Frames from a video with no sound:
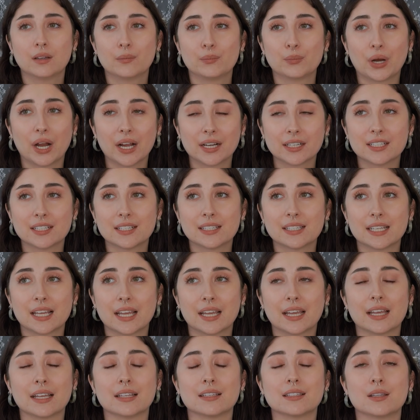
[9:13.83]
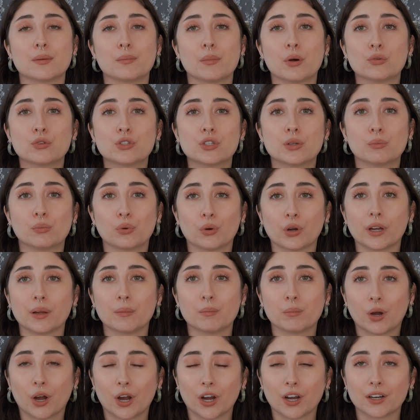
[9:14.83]
Practicing is the most
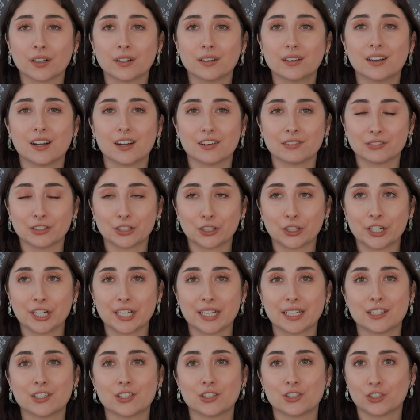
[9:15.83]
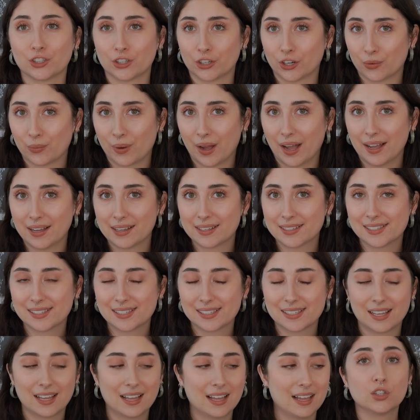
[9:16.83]
important part of learning to sugar wax.